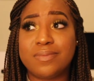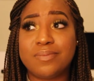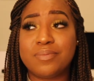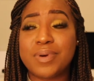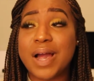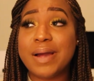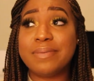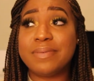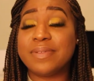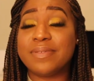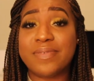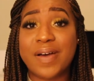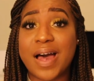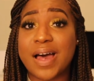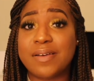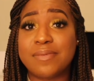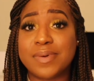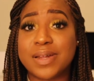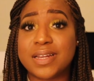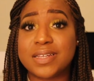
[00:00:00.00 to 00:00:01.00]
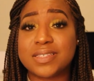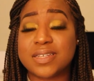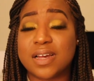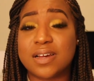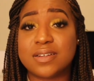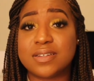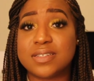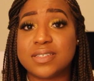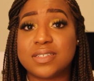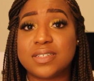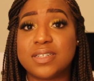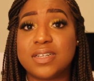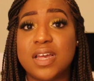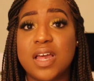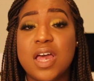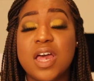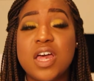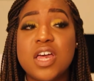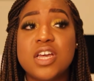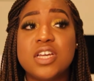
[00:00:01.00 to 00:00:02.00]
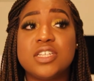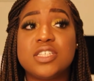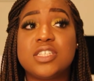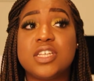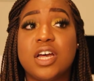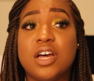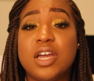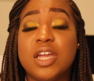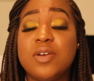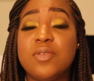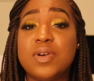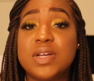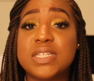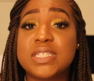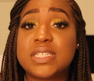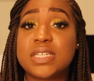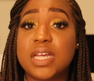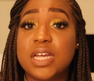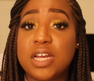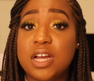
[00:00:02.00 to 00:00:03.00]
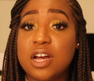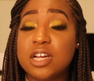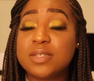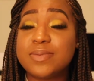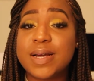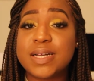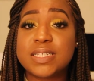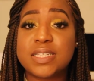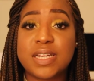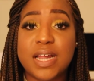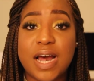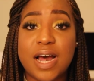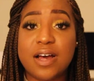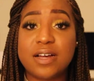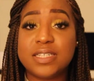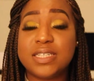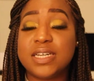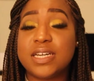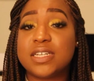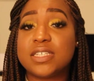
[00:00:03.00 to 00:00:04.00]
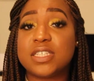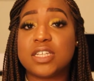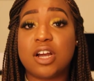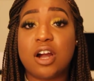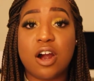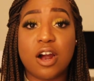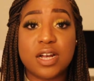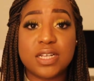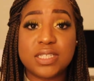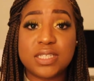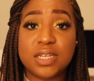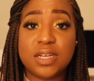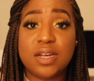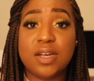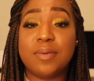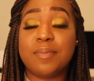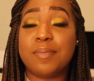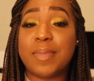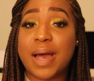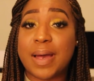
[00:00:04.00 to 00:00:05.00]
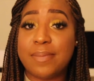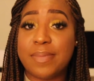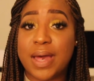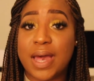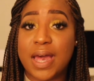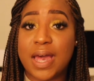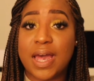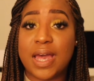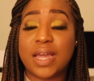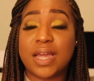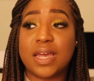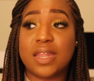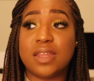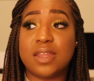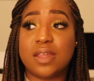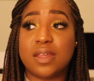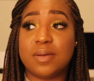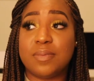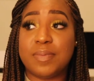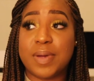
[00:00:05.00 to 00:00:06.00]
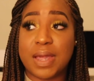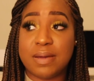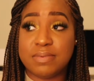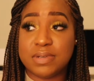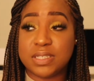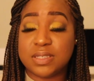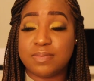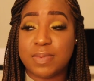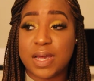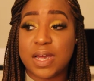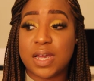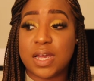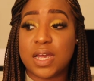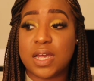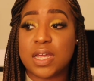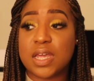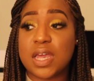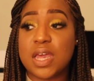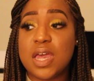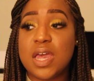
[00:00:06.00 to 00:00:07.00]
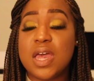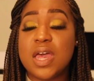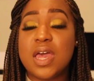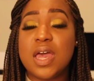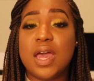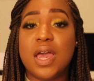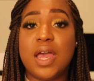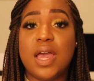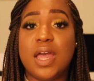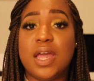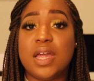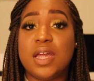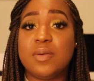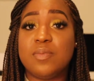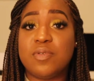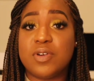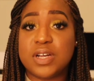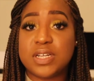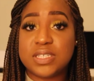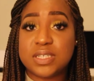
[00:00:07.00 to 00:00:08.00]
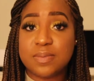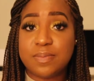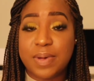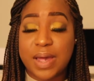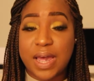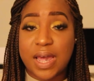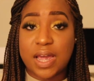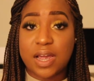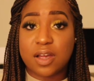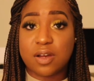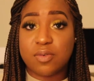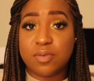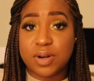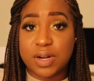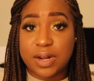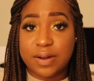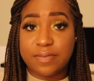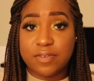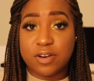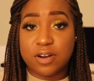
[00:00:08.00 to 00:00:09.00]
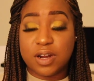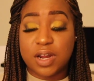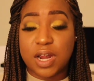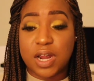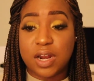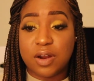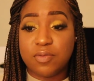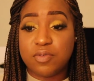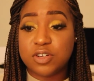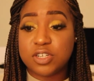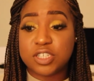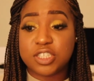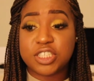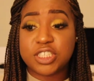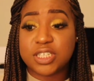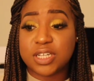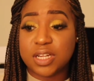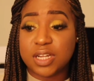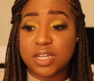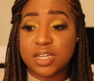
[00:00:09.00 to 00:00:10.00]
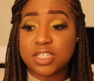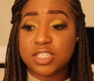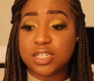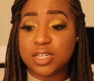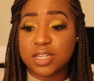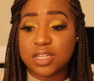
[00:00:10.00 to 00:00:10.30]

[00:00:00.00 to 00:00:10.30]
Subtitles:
probably 5 minutes honestly. So he goes back to the house, he gets the car seat, my bag, and the baby's bag. and he brings it back or whatever, and we're just chilling.